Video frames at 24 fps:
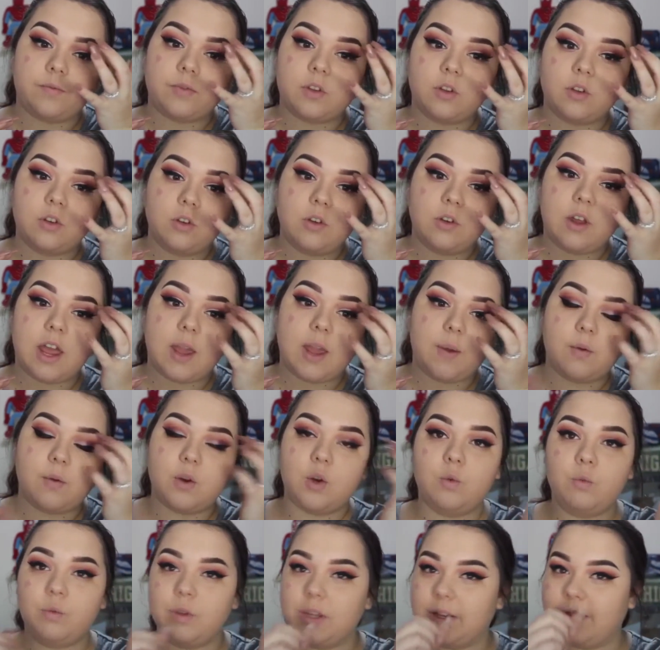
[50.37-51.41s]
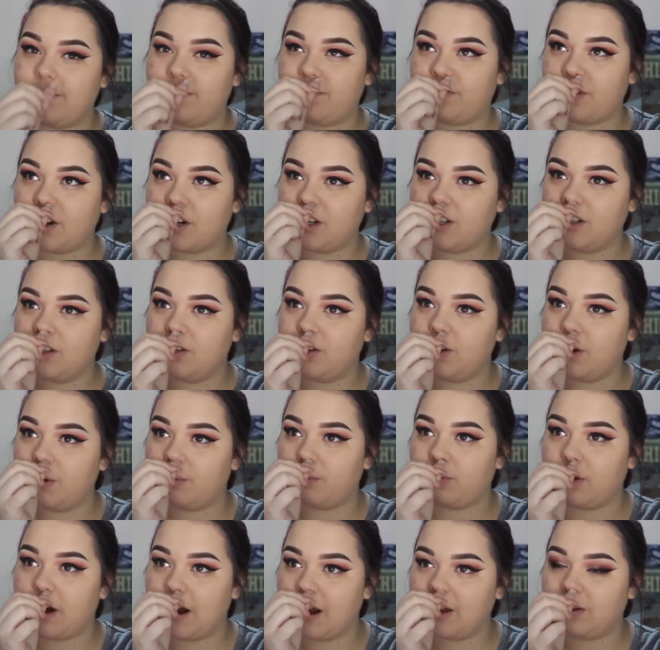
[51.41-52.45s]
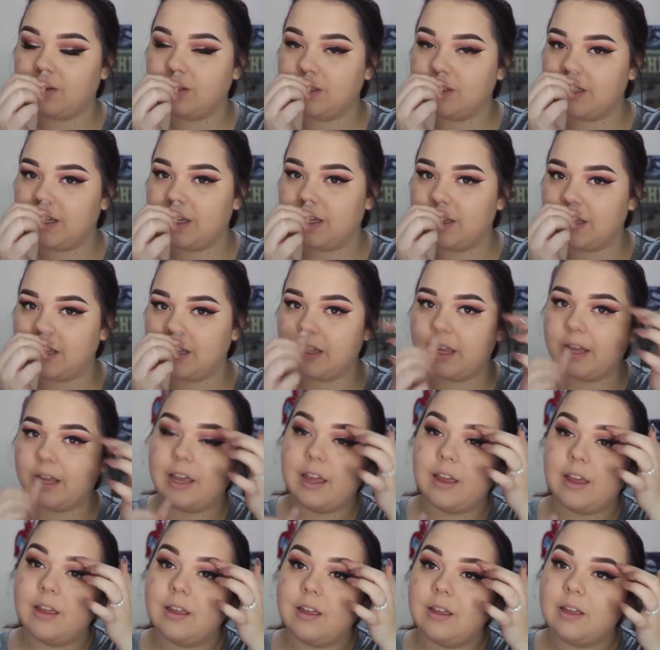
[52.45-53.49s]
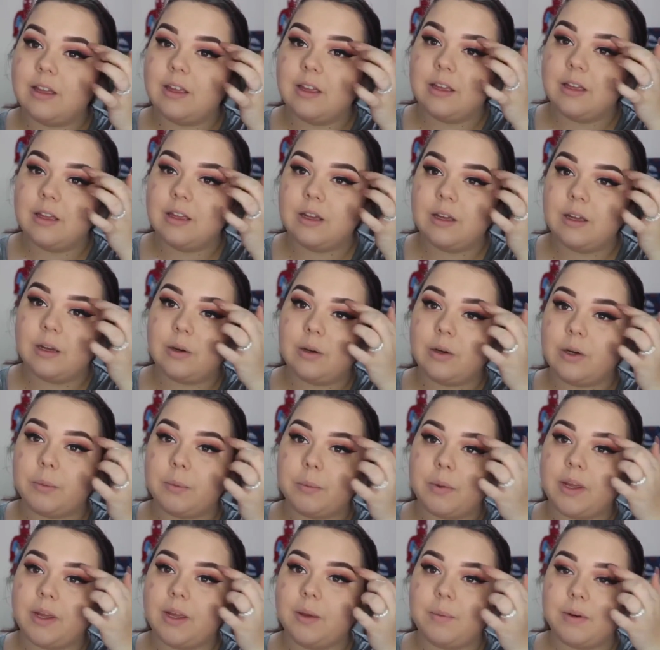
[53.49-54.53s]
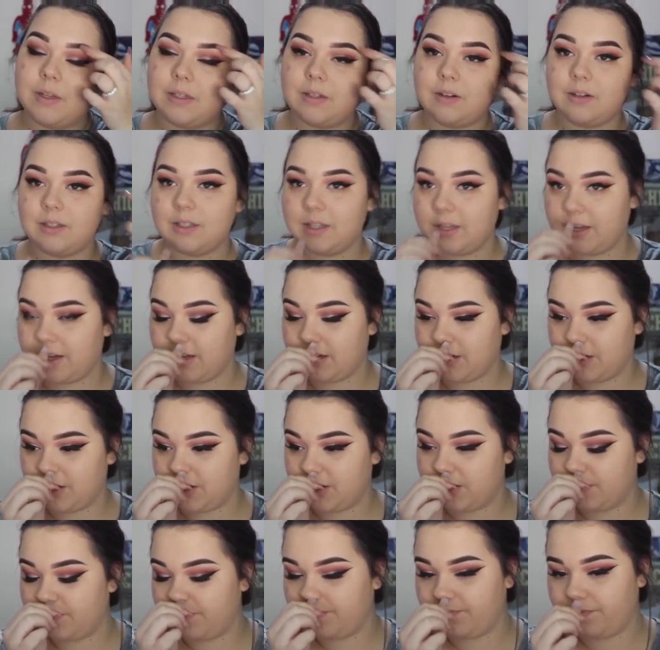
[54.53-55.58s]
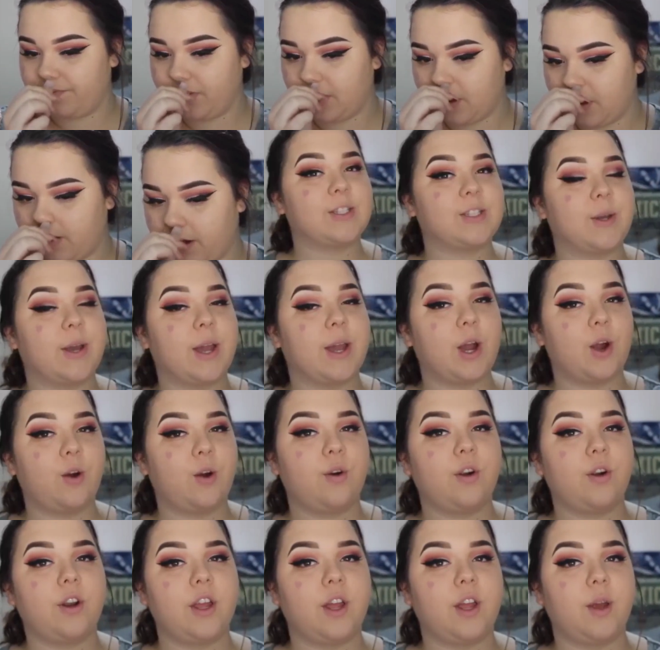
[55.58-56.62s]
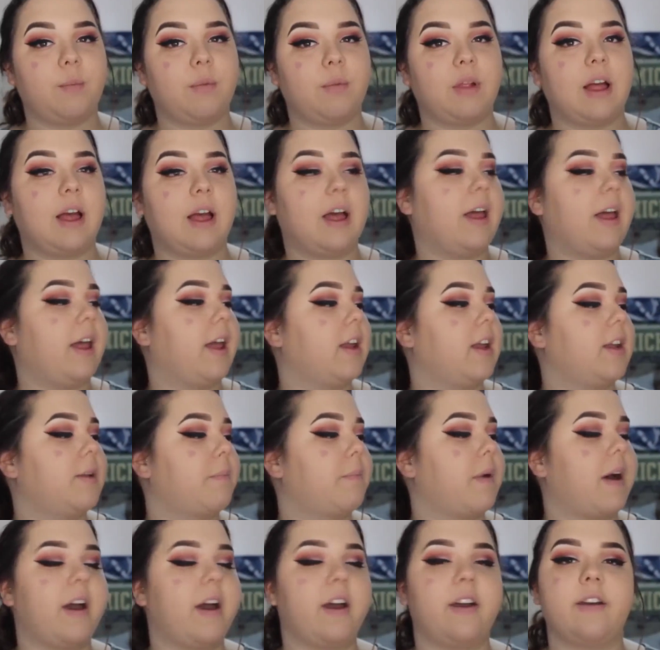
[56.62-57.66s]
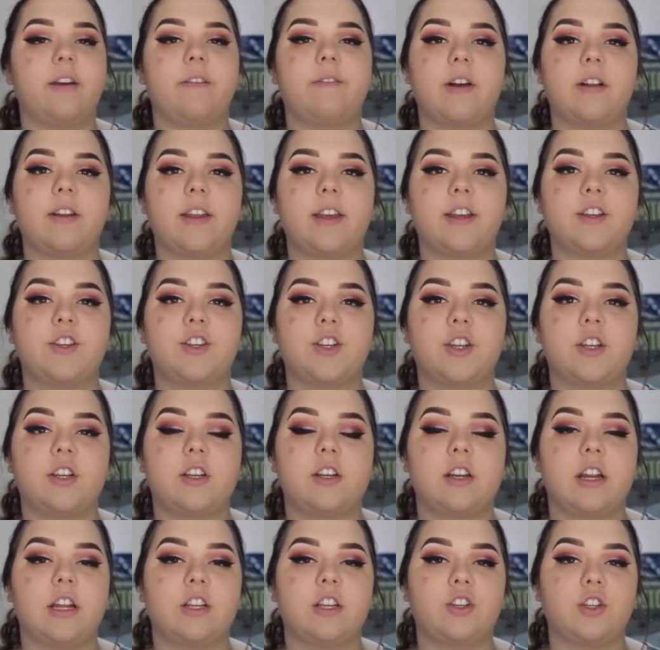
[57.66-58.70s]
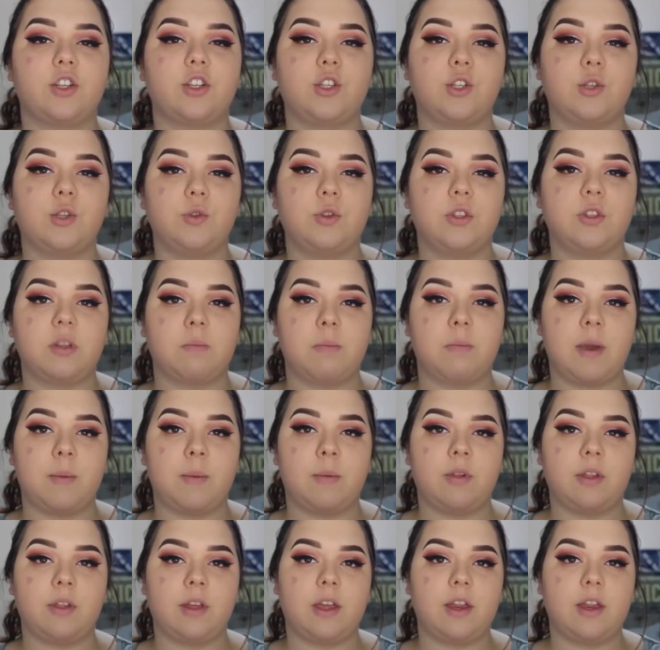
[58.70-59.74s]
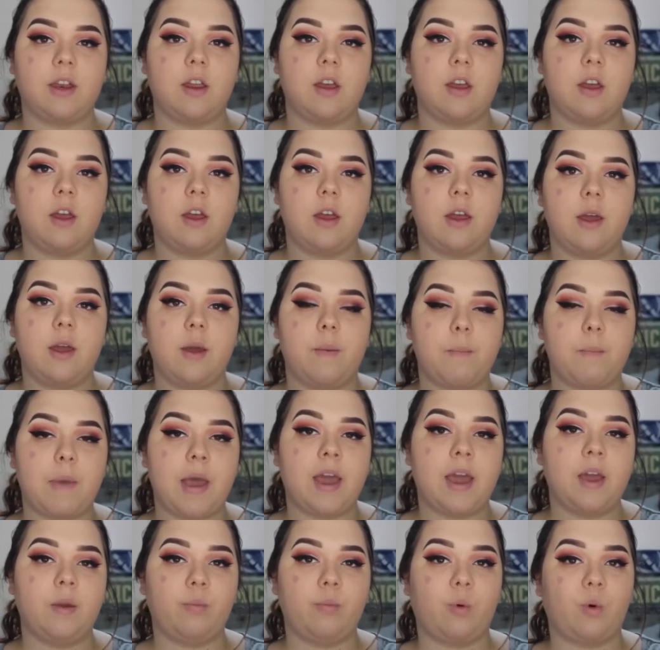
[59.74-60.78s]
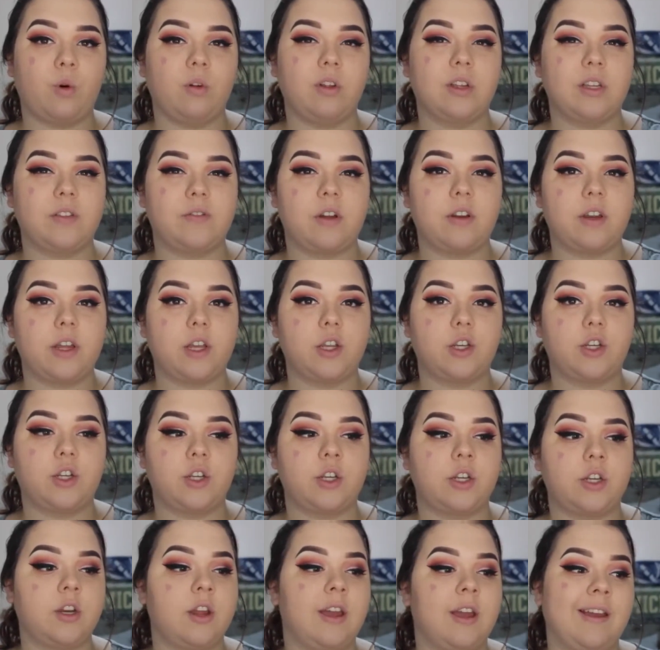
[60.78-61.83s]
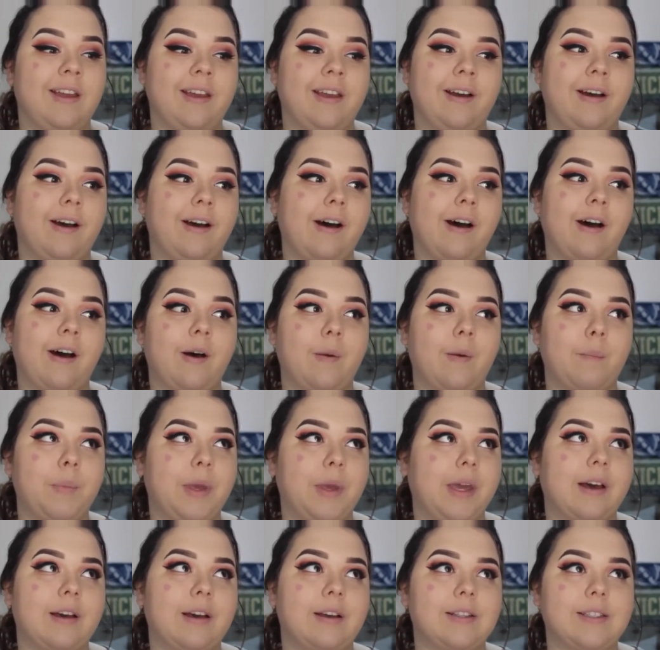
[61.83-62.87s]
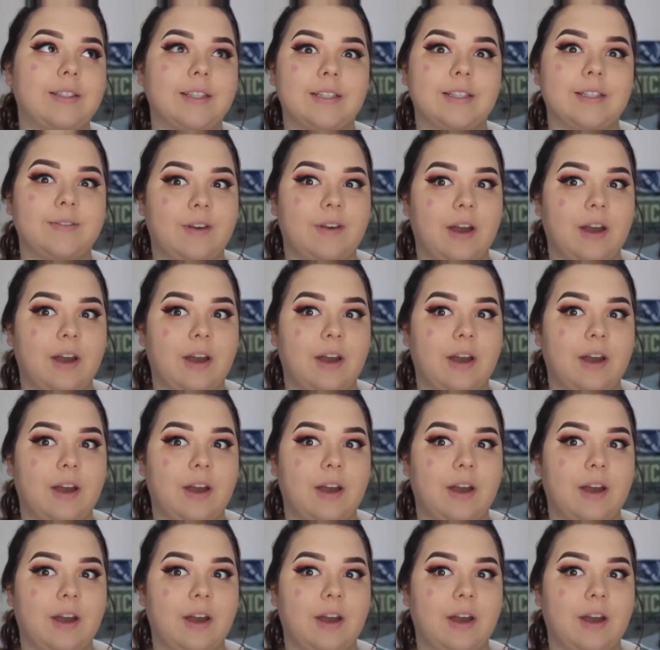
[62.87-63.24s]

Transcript: Don't you hate when you like freshly do your brows and then like, oh, your makeup and it starts to itch? So I already applied my foundation, and I just used the Maybelline Matte and Poreless Foundation because it's